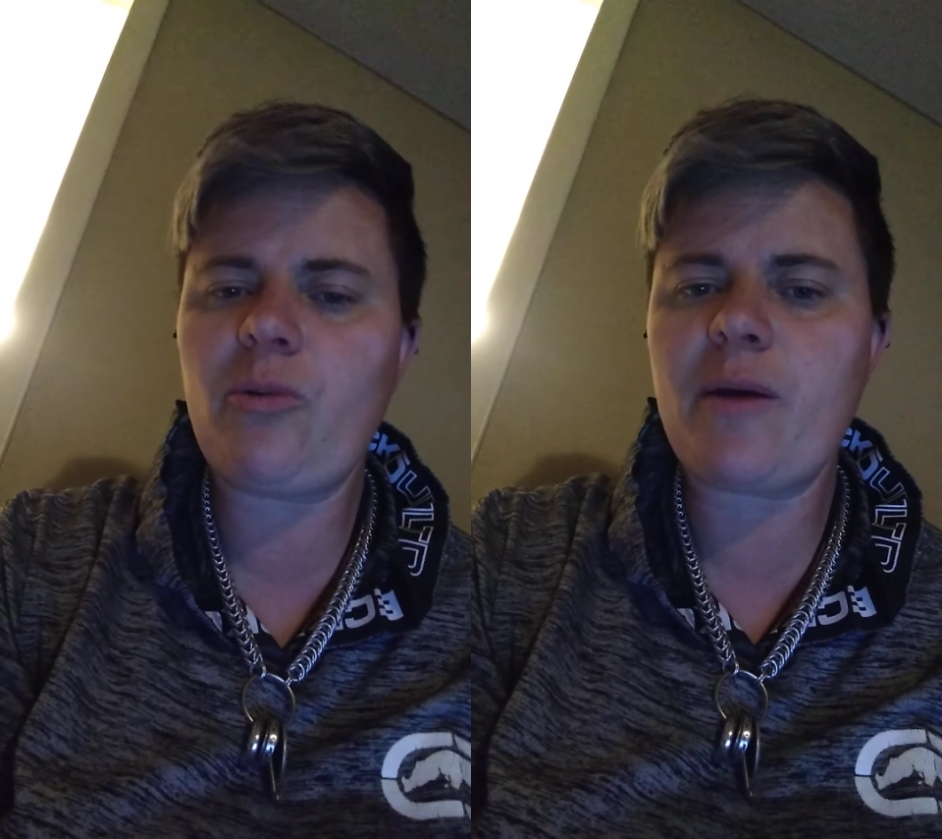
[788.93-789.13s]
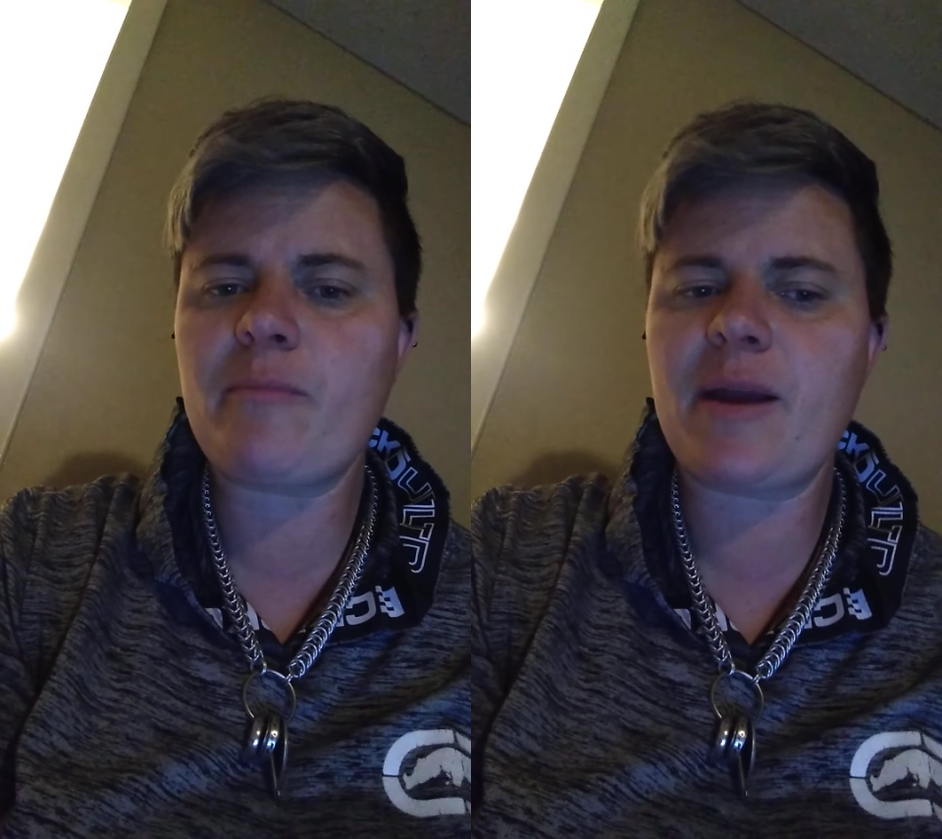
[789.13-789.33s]

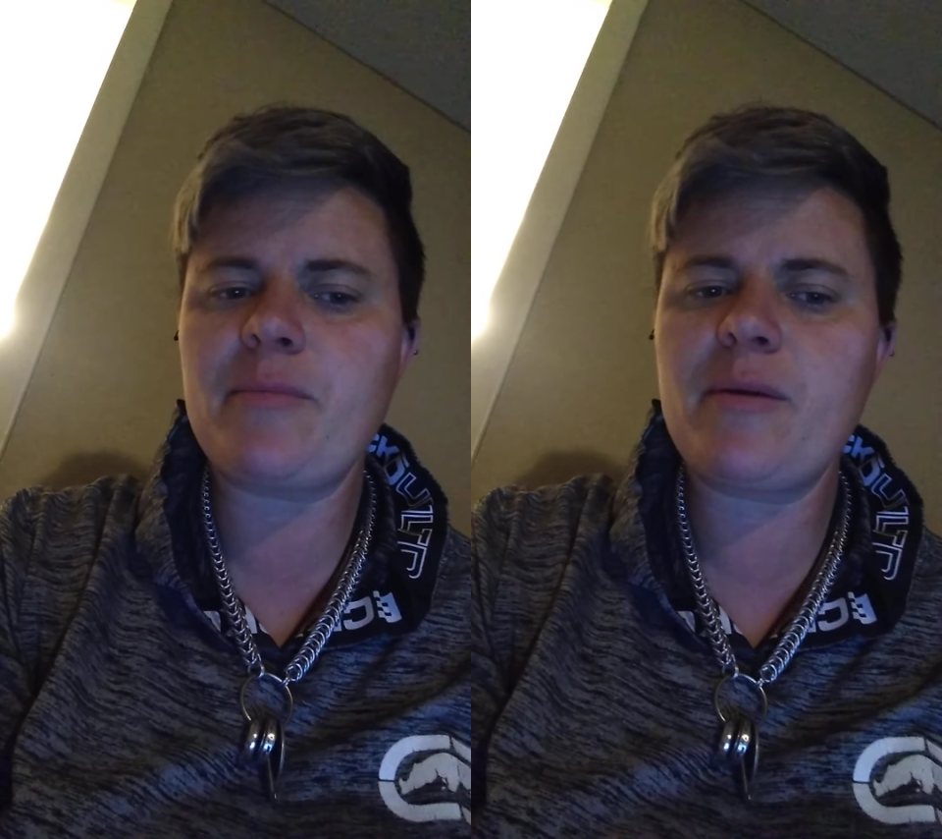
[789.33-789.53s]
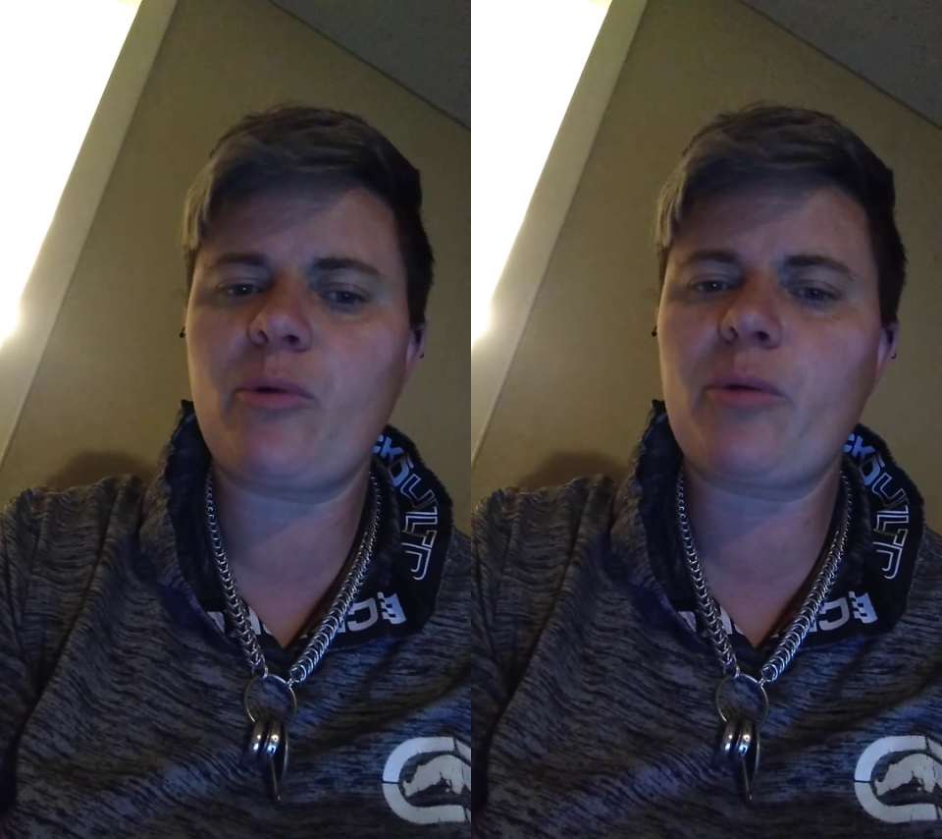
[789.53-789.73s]
that might
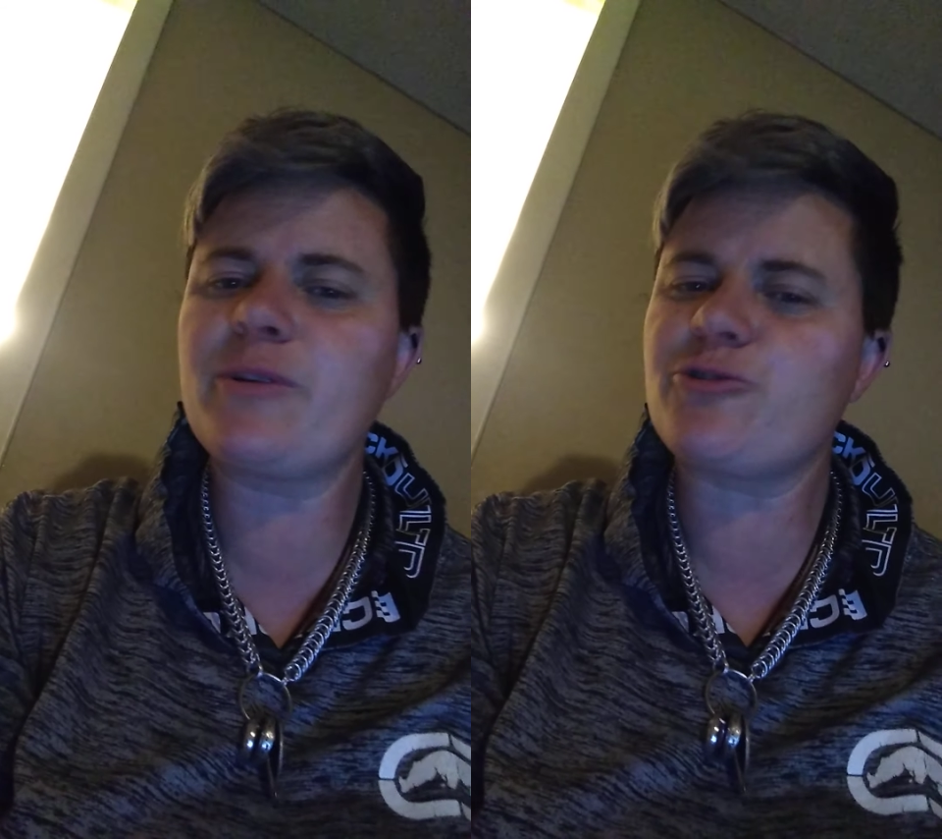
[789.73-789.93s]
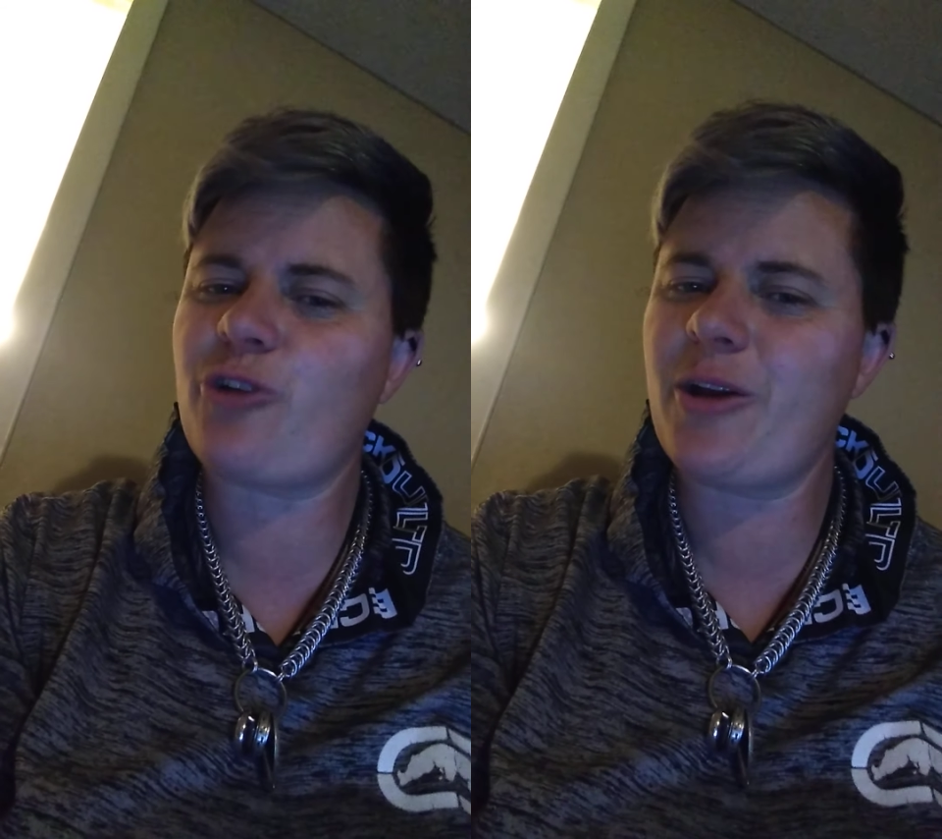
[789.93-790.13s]
be more
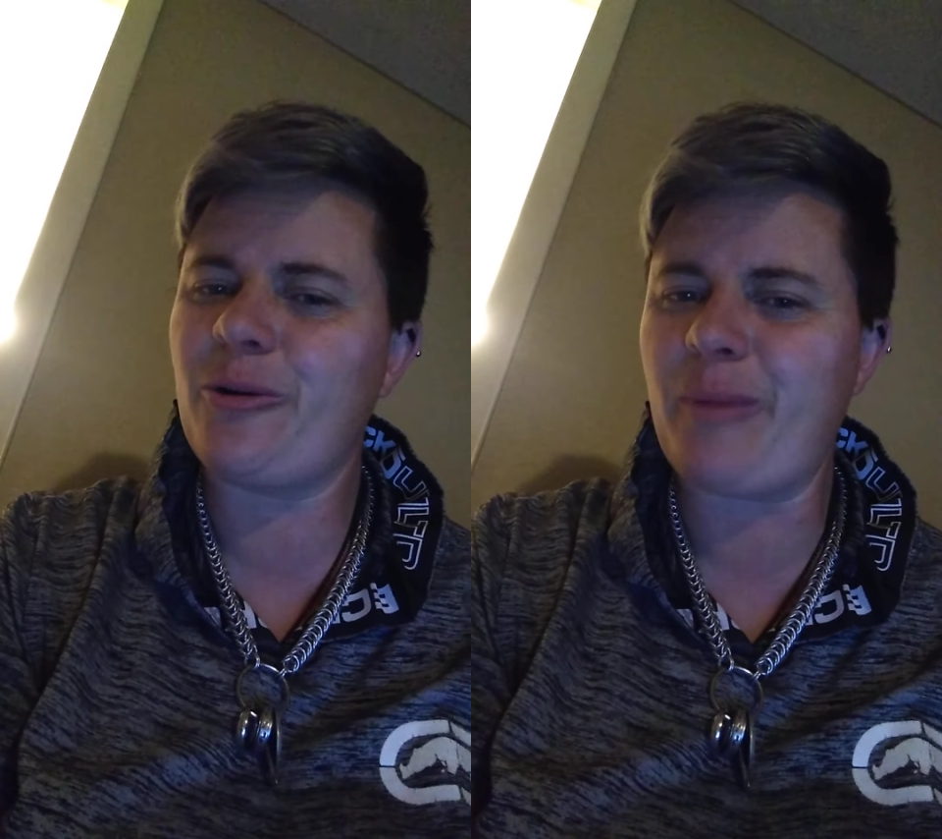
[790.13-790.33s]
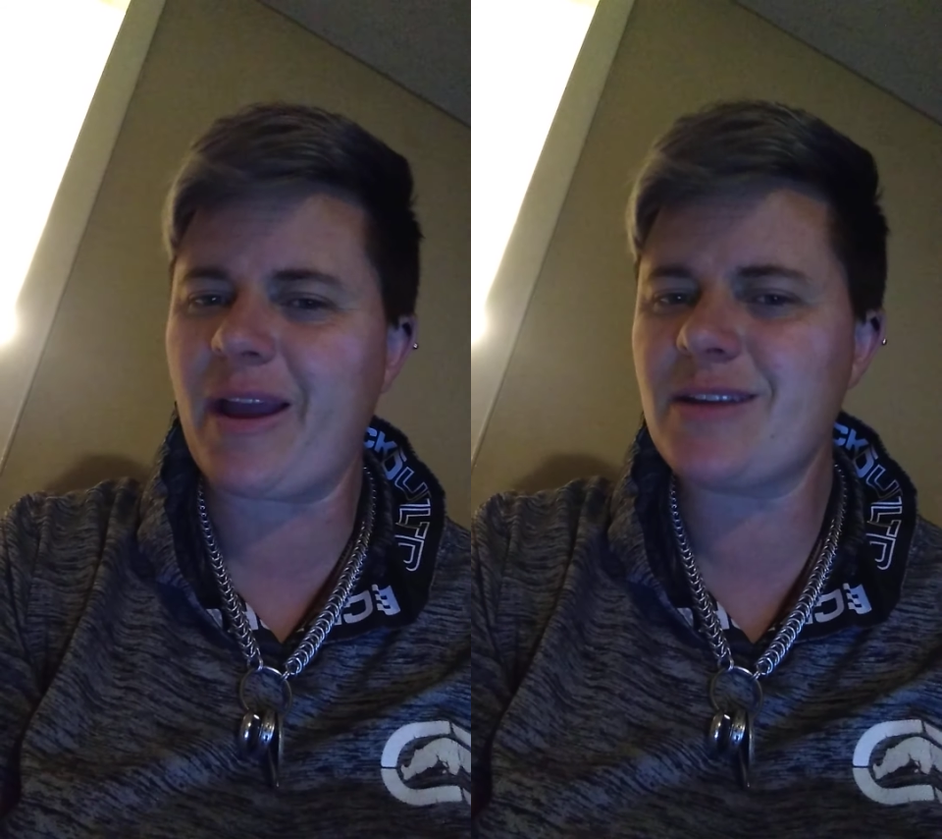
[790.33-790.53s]

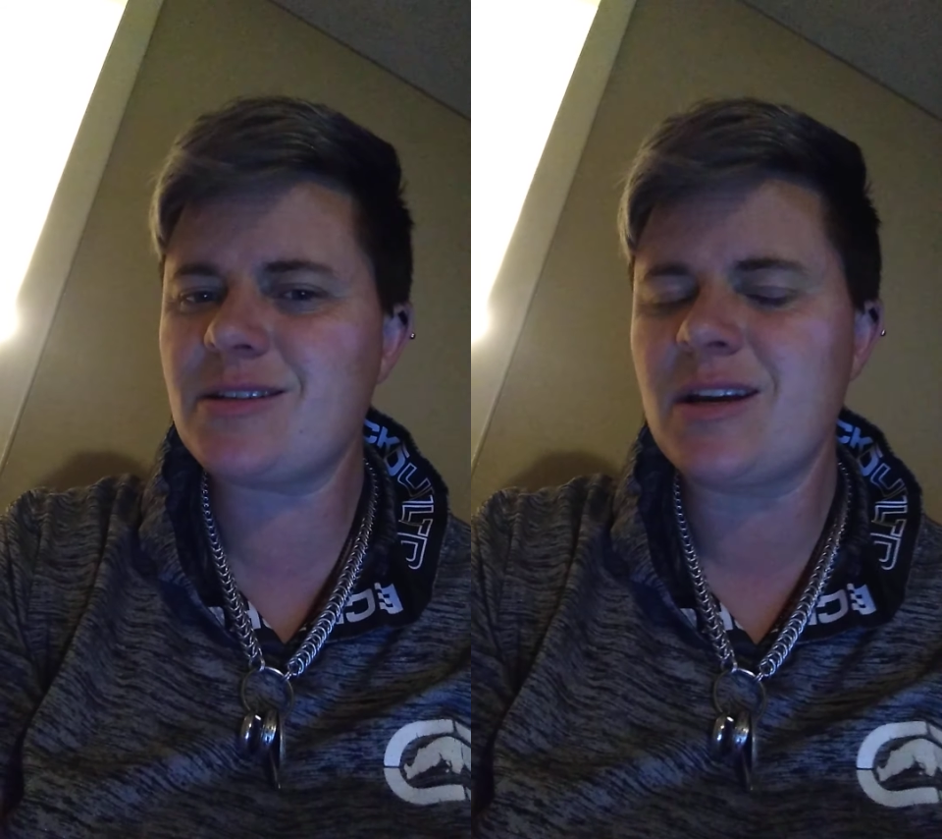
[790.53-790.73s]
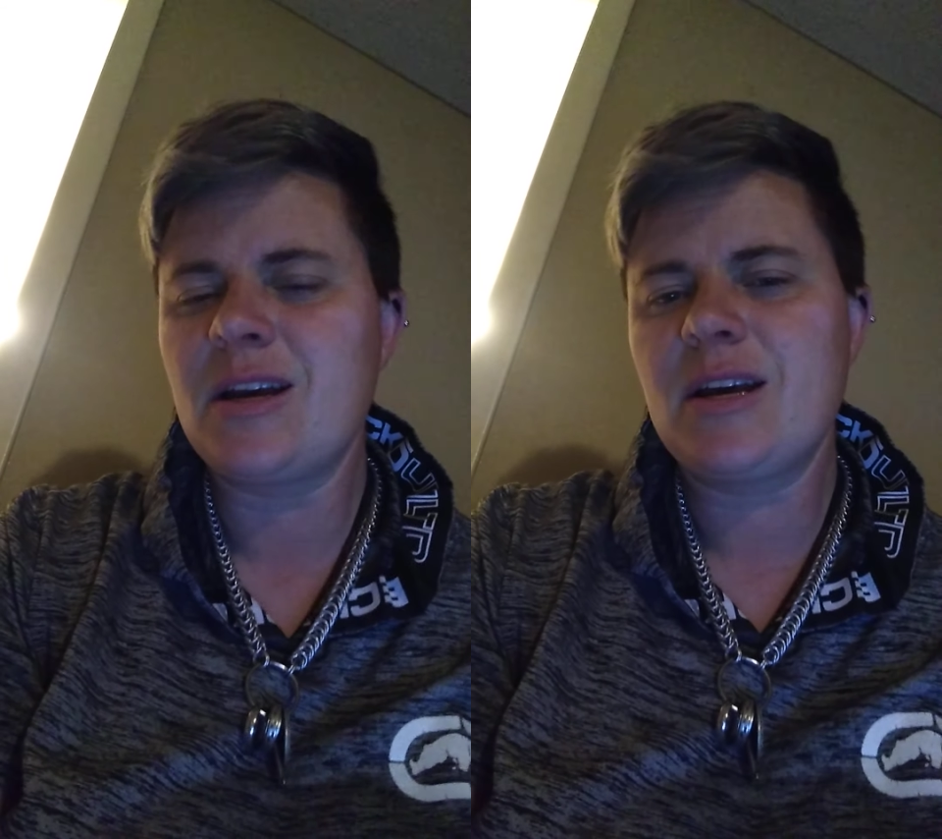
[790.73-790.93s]
betrayal based.